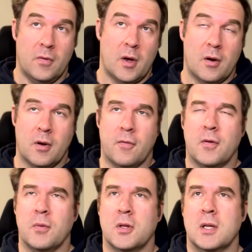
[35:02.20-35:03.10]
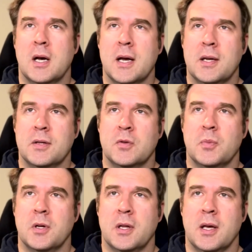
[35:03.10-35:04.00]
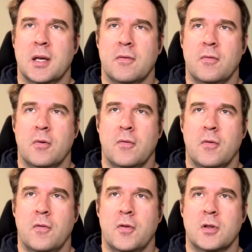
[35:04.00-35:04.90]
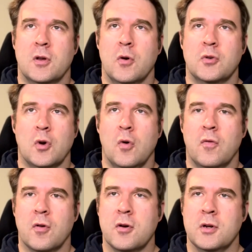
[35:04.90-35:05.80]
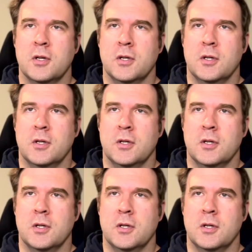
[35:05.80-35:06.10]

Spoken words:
I forget what the line is, but like if it goes over,